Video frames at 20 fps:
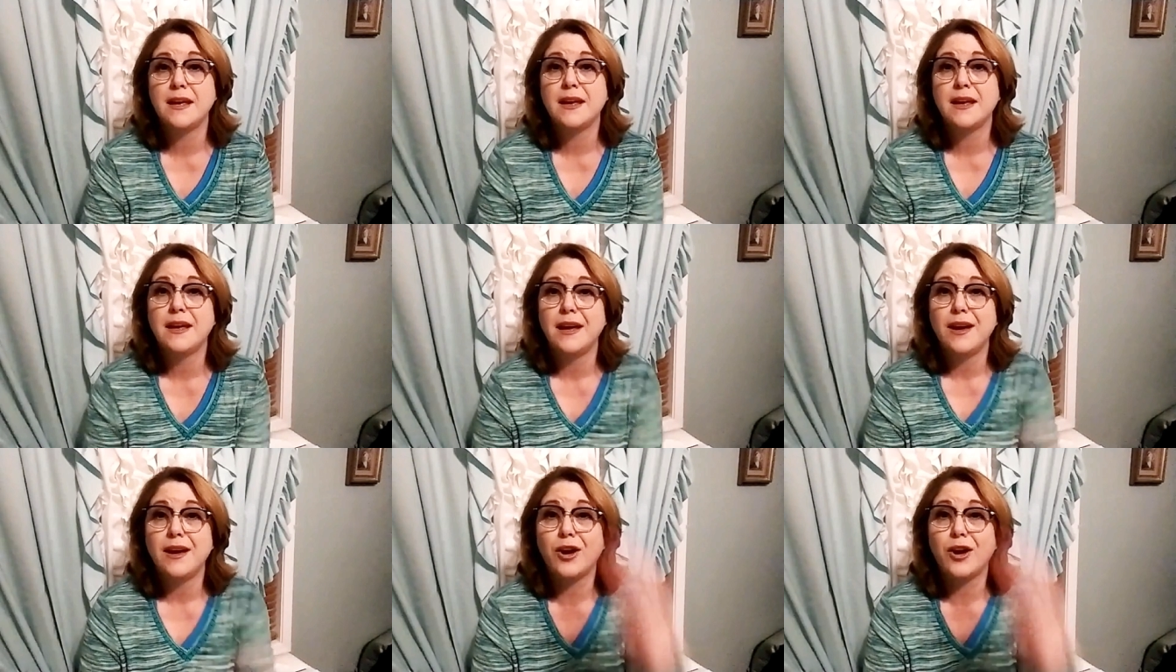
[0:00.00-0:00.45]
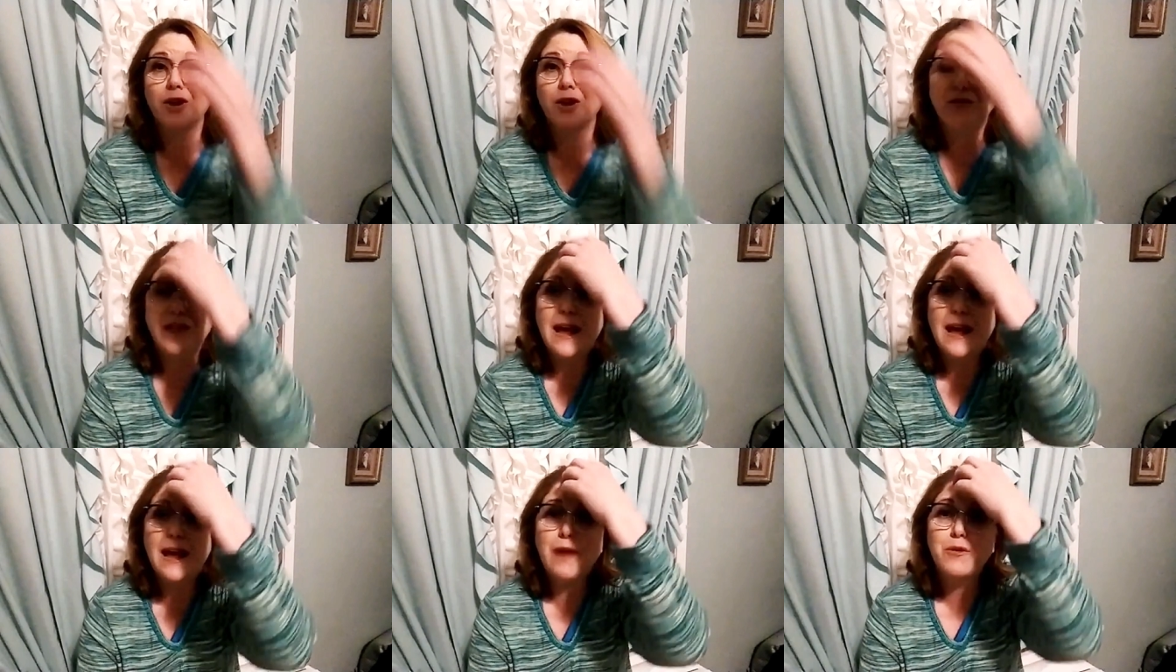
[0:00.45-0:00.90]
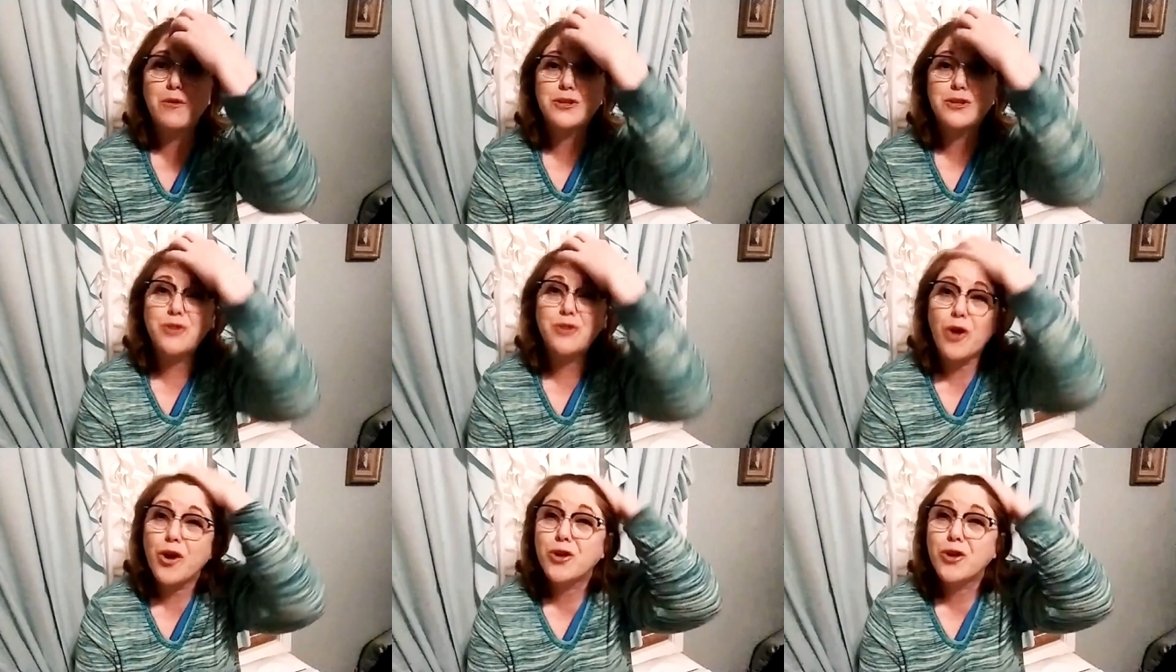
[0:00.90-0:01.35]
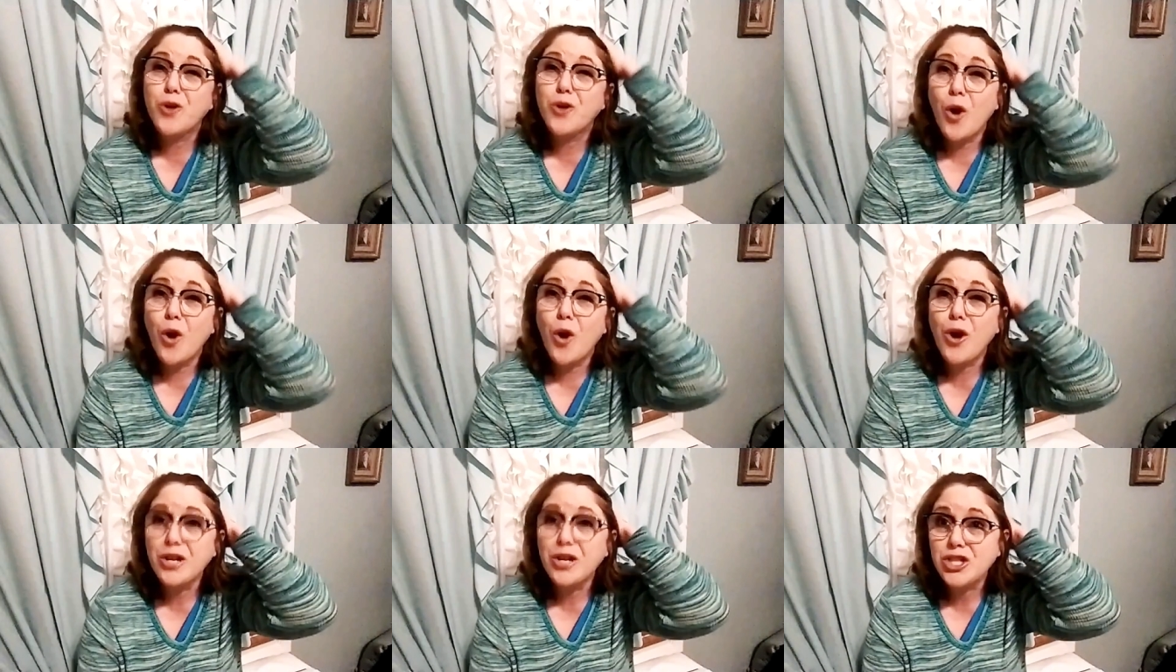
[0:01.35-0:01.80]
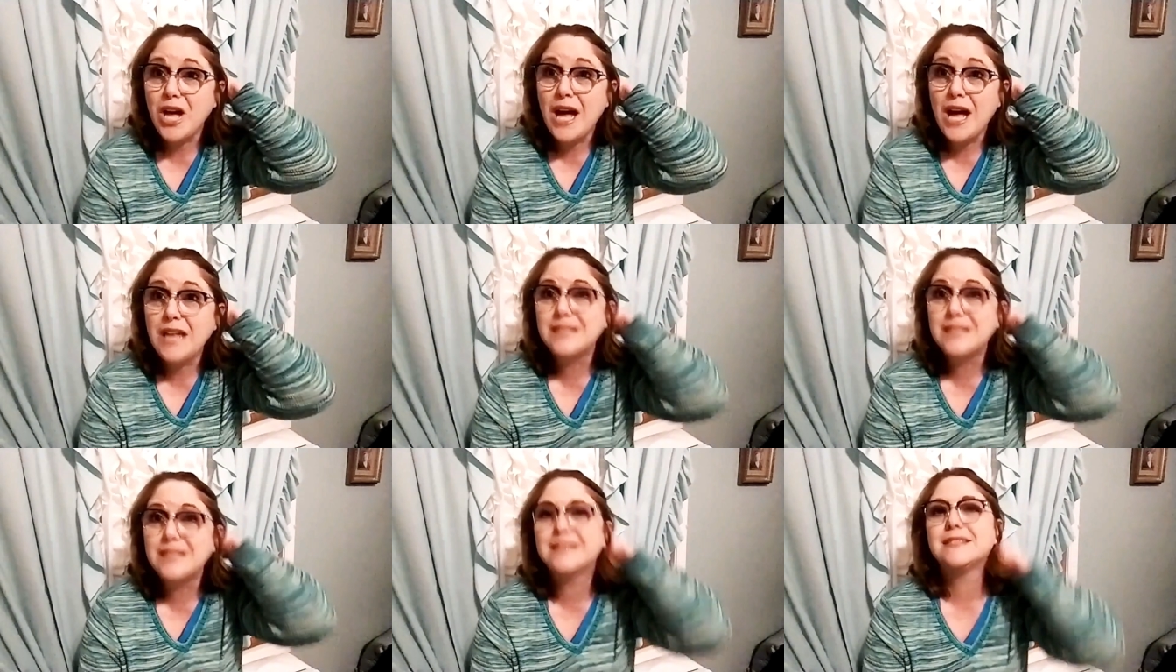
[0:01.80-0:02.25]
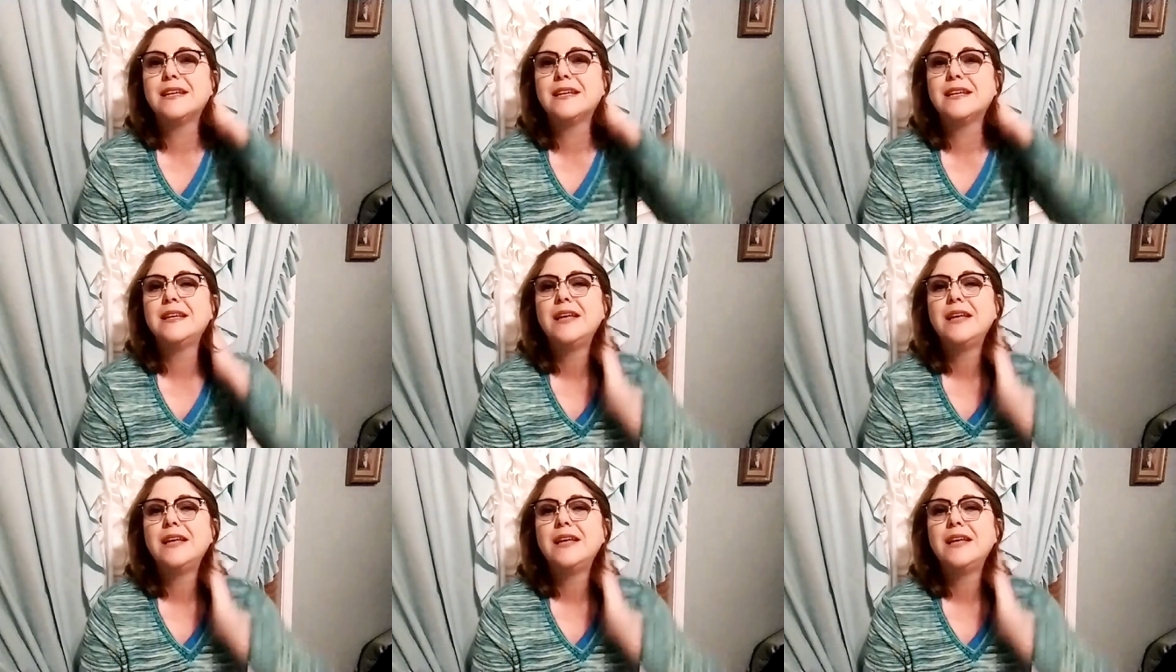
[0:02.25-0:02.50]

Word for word: Her flowers are gorgeous.